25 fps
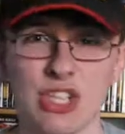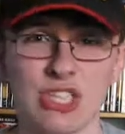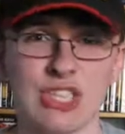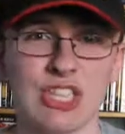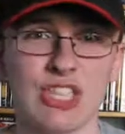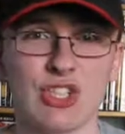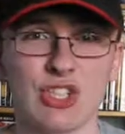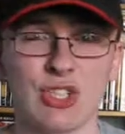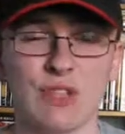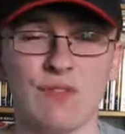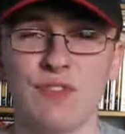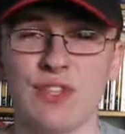
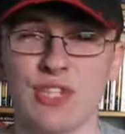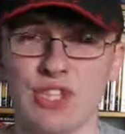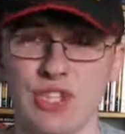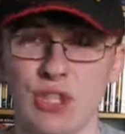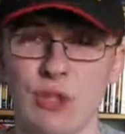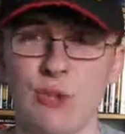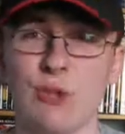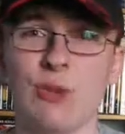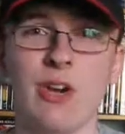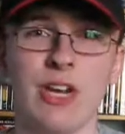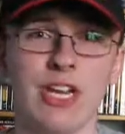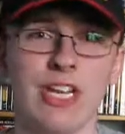Edition for
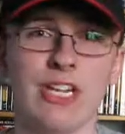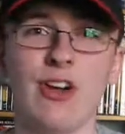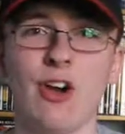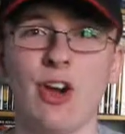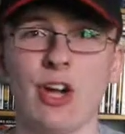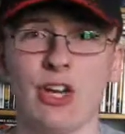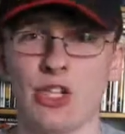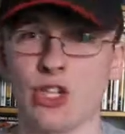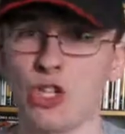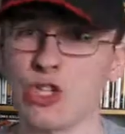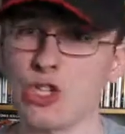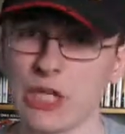
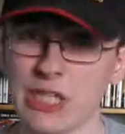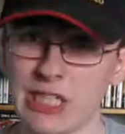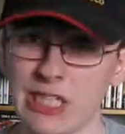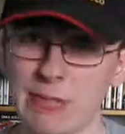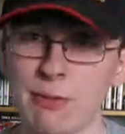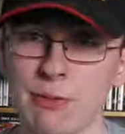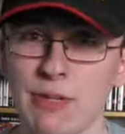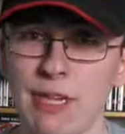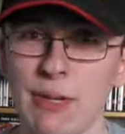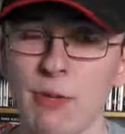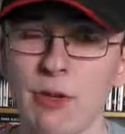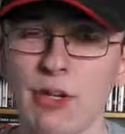$2.99. Shows you how
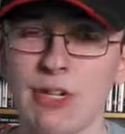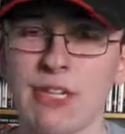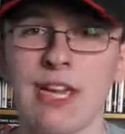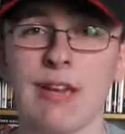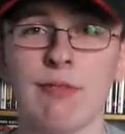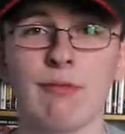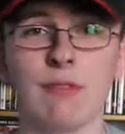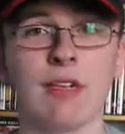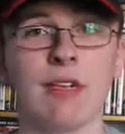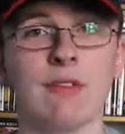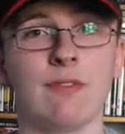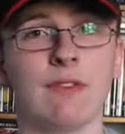desperate they were to
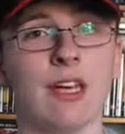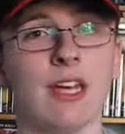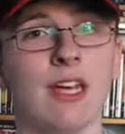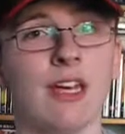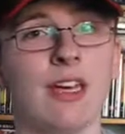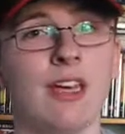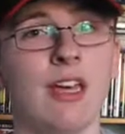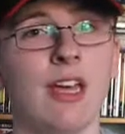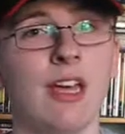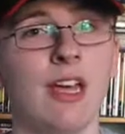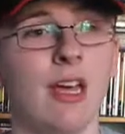get rid of it.